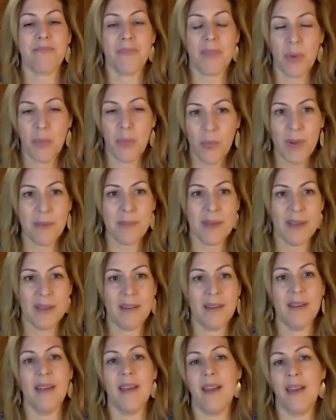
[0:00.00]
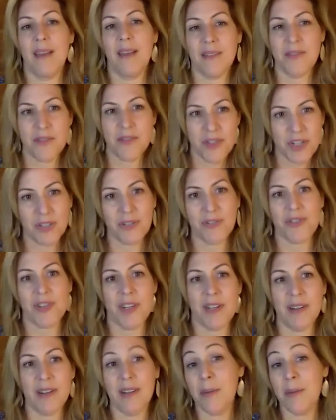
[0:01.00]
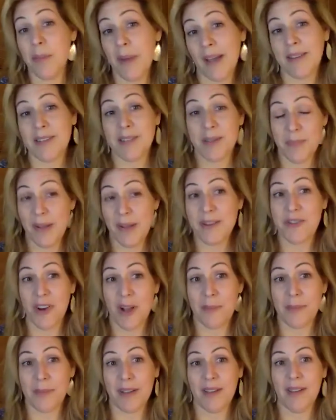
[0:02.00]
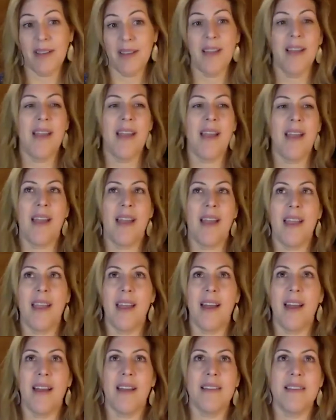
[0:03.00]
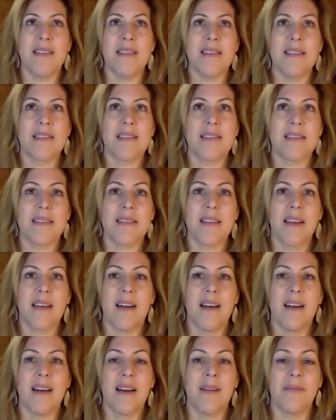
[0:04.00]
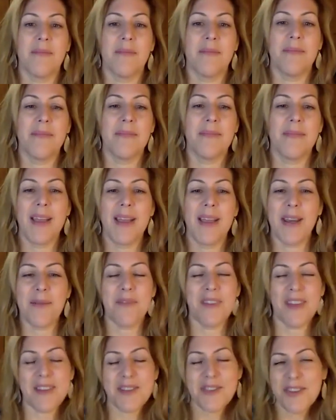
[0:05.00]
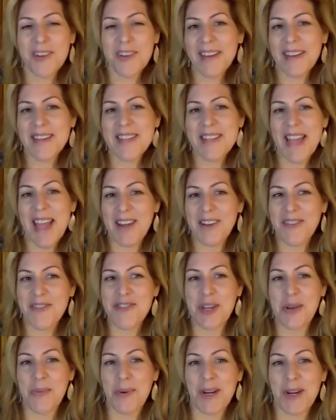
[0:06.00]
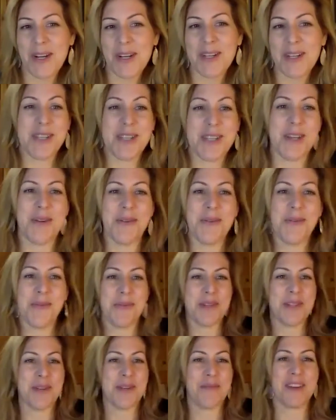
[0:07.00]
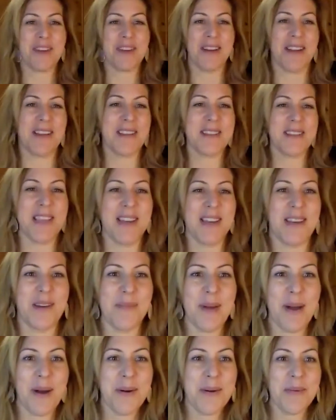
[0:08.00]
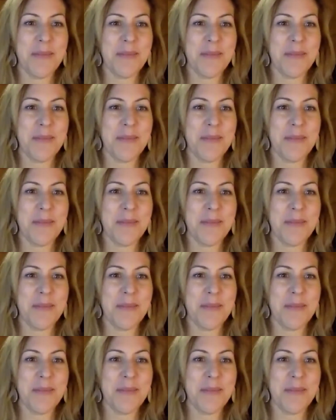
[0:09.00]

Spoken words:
women and children impacted by trauma. And and I'm venturing into energy work too, which I'm very excited about.